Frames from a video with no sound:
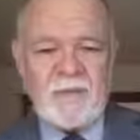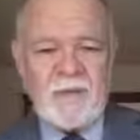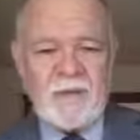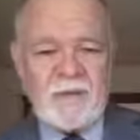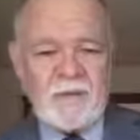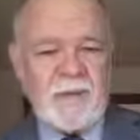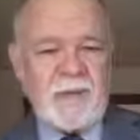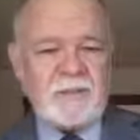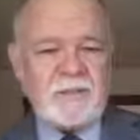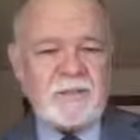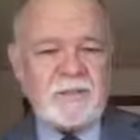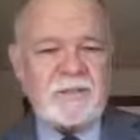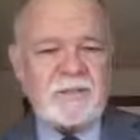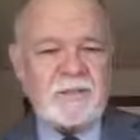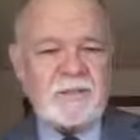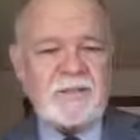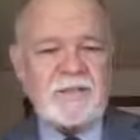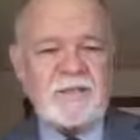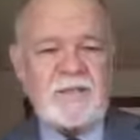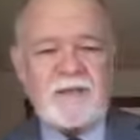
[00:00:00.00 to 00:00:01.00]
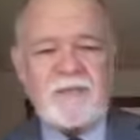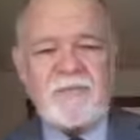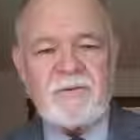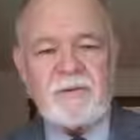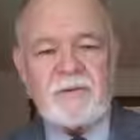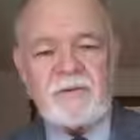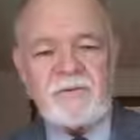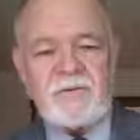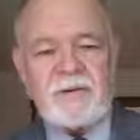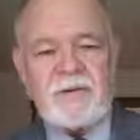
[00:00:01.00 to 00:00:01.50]
Not just the
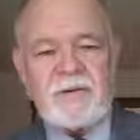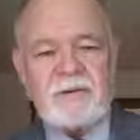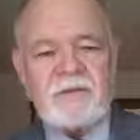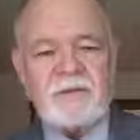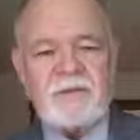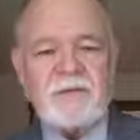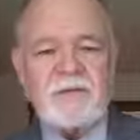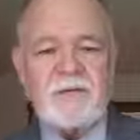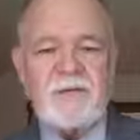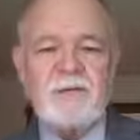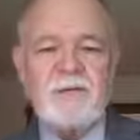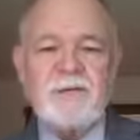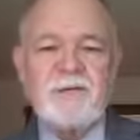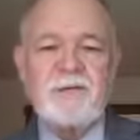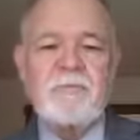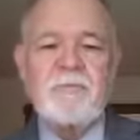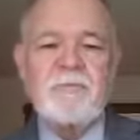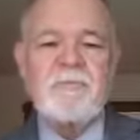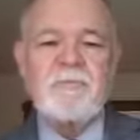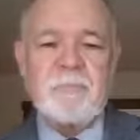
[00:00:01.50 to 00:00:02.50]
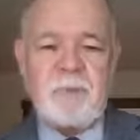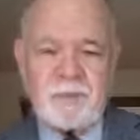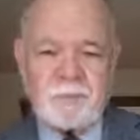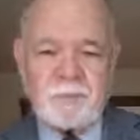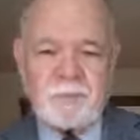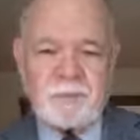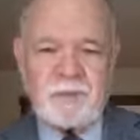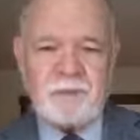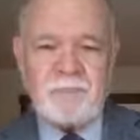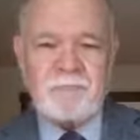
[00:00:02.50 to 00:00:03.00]
Savior of any single group of
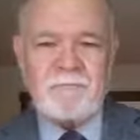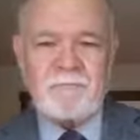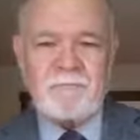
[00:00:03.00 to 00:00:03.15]
people,